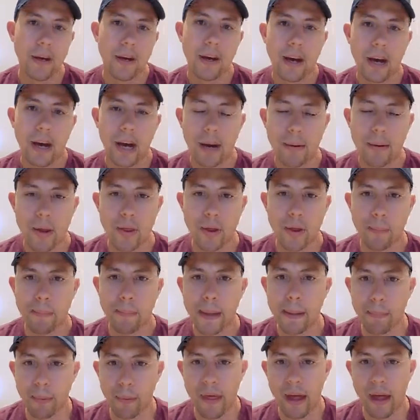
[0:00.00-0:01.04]
I think
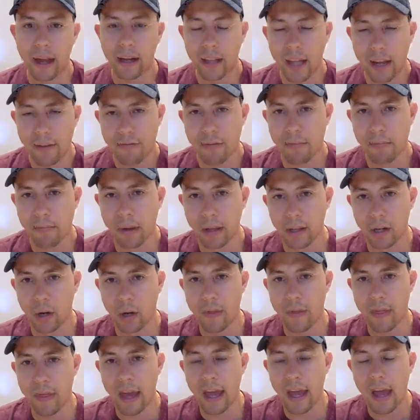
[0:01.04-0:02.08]
people that get familiar
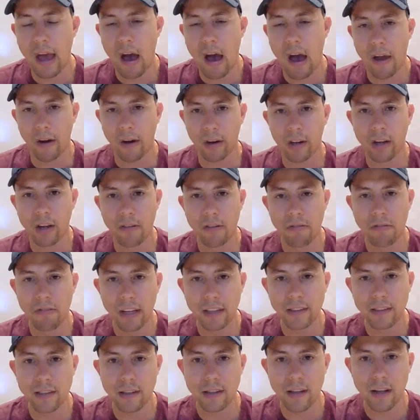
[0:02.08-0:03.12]
with Aeon are
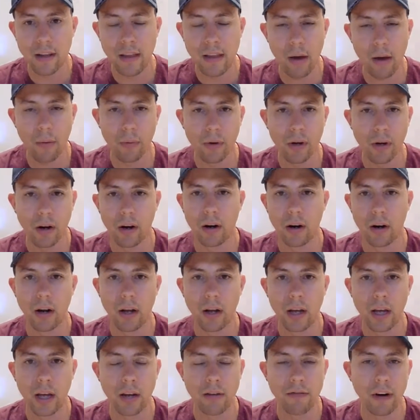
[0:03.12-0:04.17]
convinced that we are
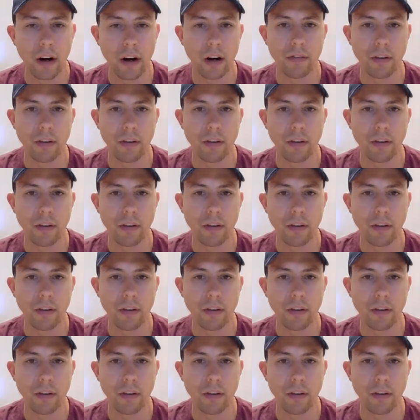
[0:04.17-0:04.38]
in a very,